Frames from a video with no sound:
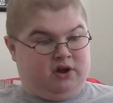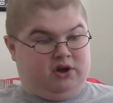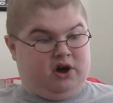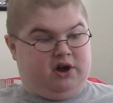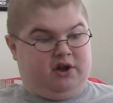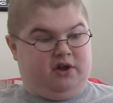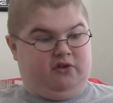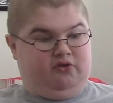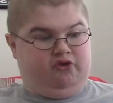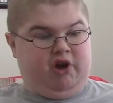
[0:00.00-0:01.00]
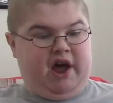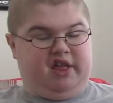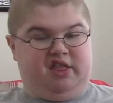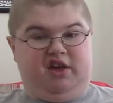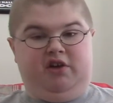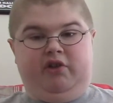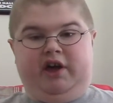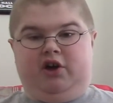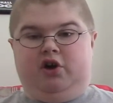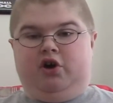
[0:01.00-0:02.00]
kind of jazzy,
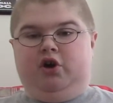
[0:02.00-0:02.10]
like